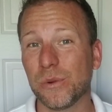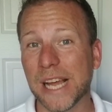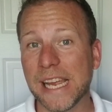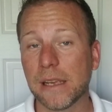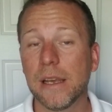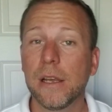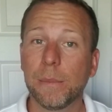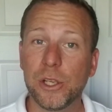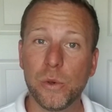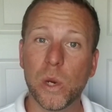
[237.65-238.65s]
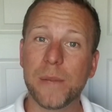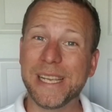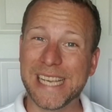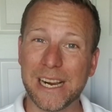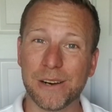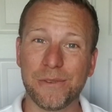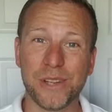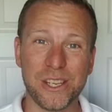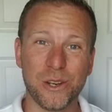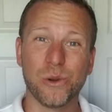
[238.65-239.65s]
like, but you want to be careful
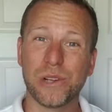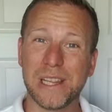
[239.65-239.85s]
that you don't